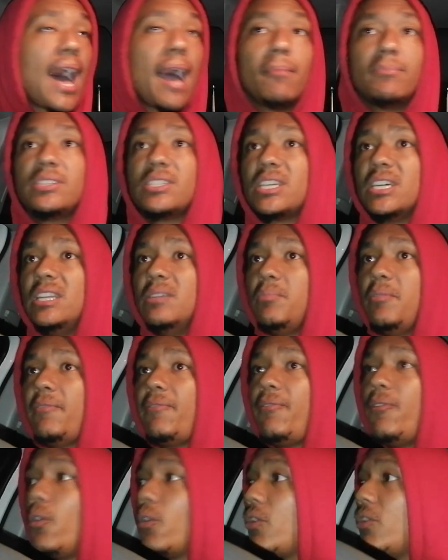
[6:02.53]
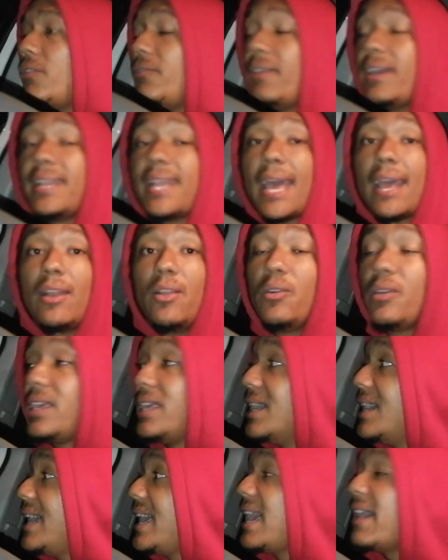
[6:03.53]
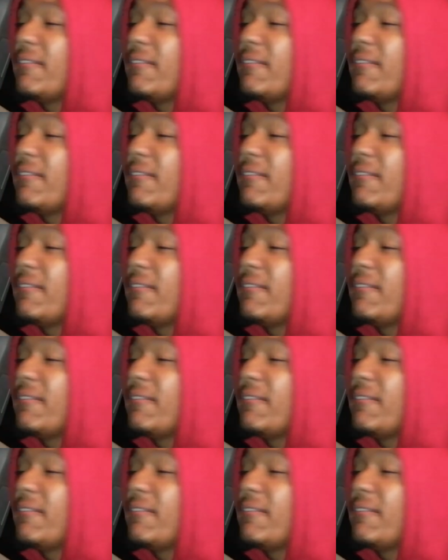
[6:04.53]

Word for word: I'm just gonna be vocal with it. And look here,